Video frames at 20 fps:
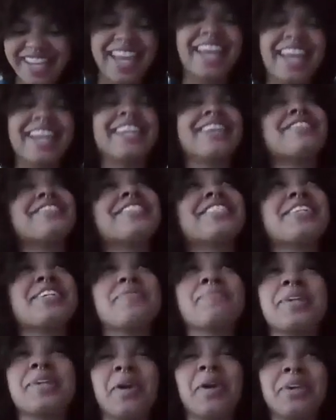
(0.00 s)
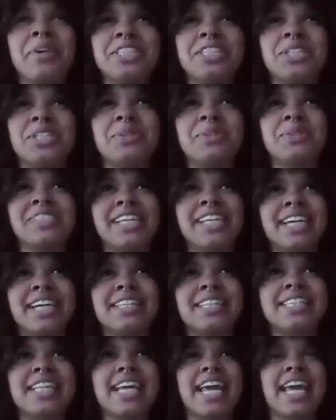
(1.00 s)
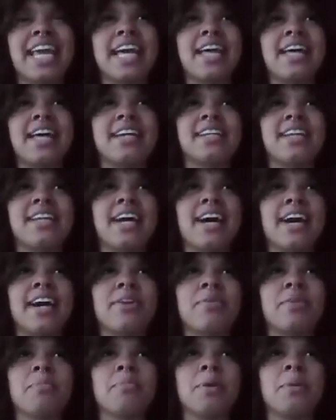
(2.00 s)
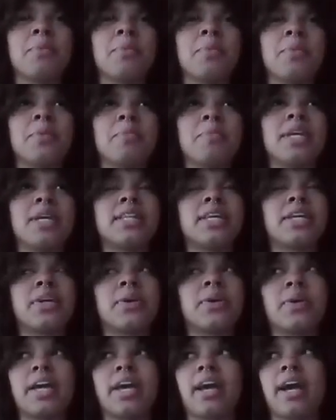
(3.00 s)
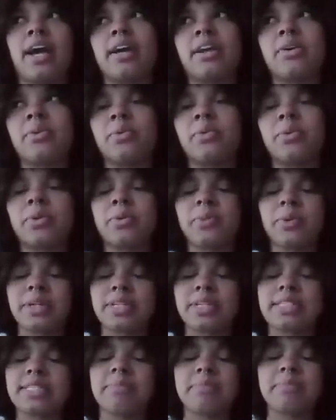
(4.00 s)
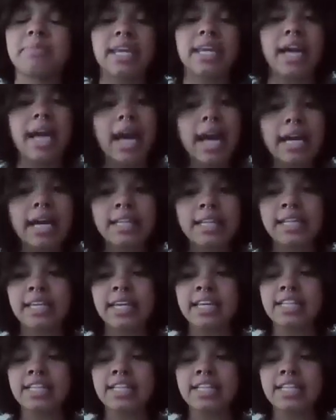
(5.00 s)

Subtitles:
And I was going to be going to a dance, and I remember being like, okay, I don't want to wear something ugly.